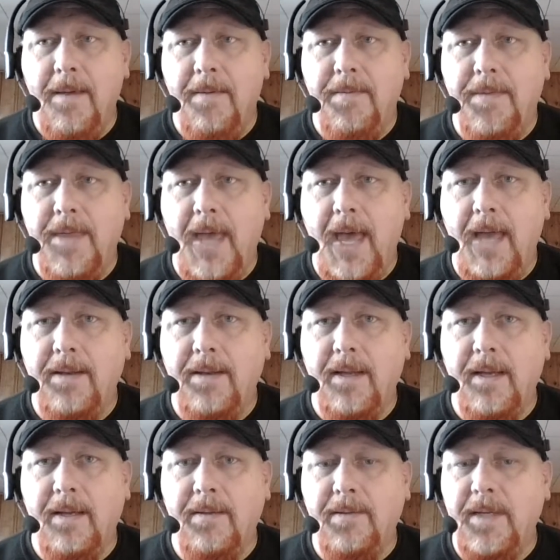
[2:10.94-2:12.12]
that
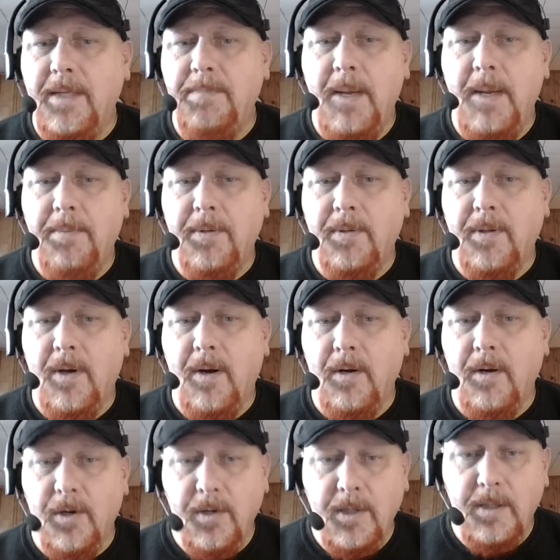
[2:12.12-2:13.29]
these people are
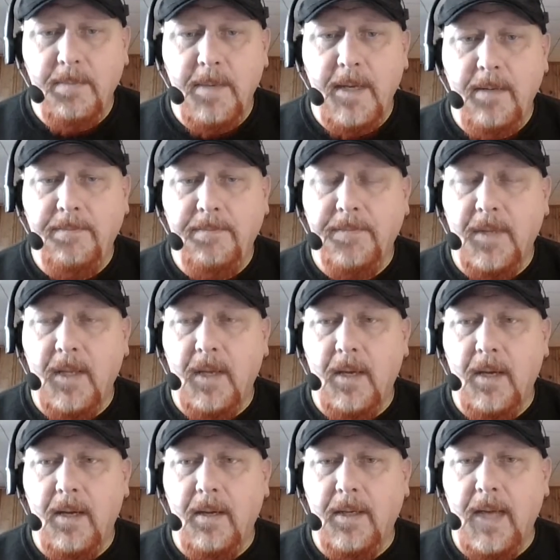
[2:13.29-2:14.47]
herdsmen.
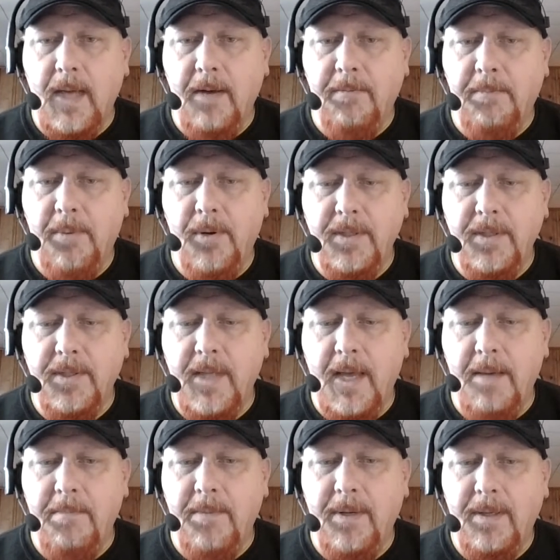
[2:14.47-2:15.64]
It kind of puts
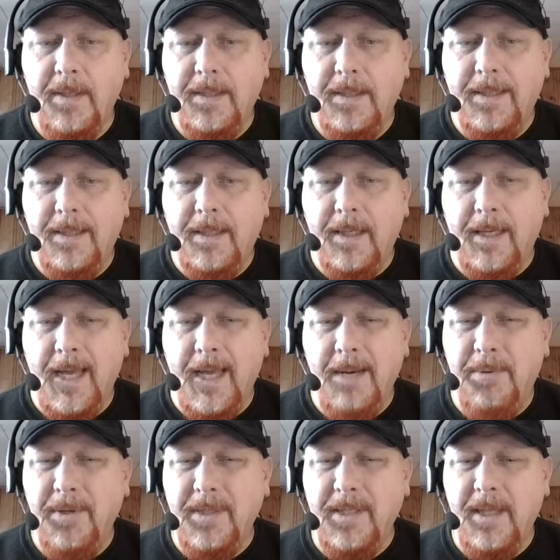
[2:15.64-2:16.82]
them
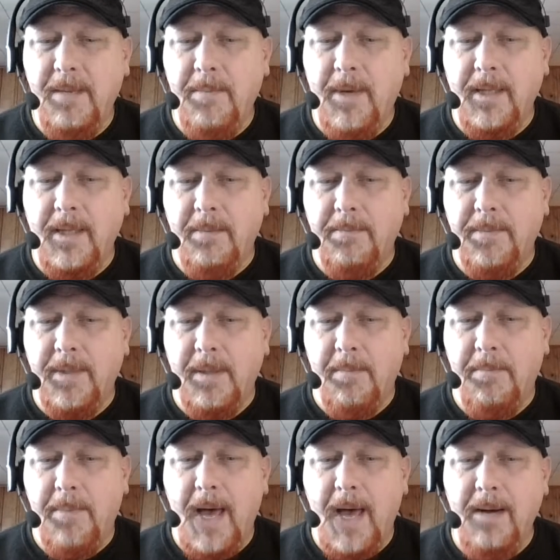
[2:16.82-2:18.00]
on the
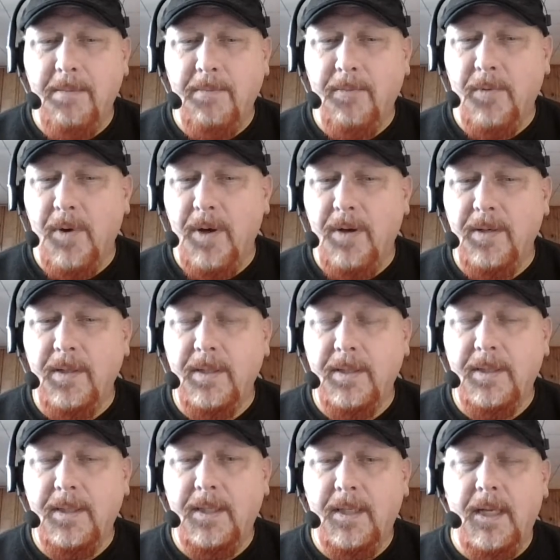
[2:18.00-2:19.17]
bottom rung,
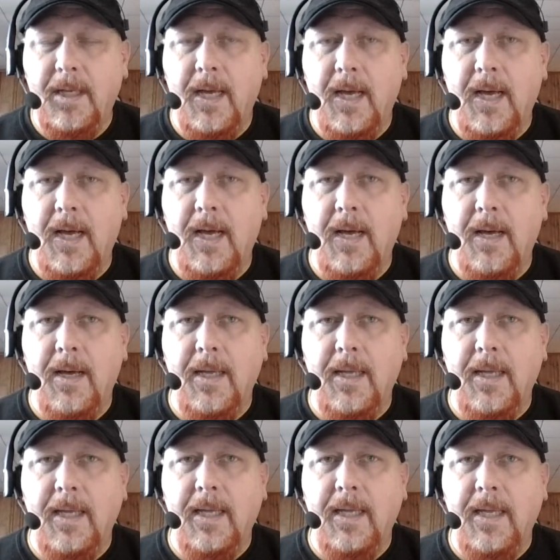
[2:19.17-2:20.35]

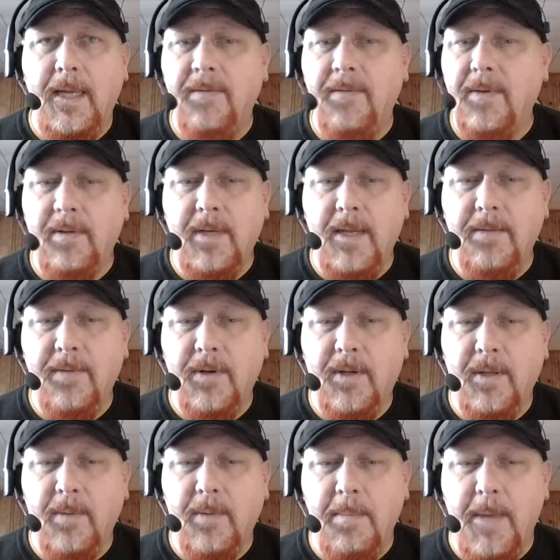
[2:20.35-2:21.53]
even all
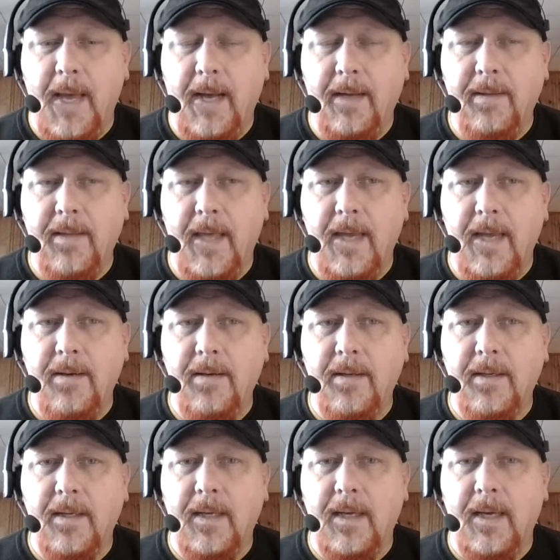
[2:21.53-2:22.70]
the way back then,
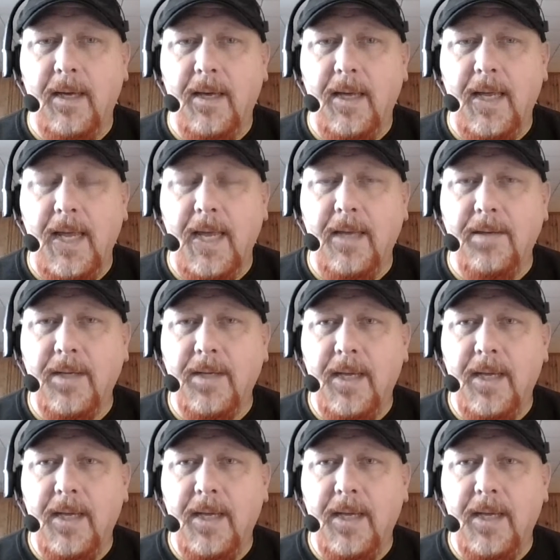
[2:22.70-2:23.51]
and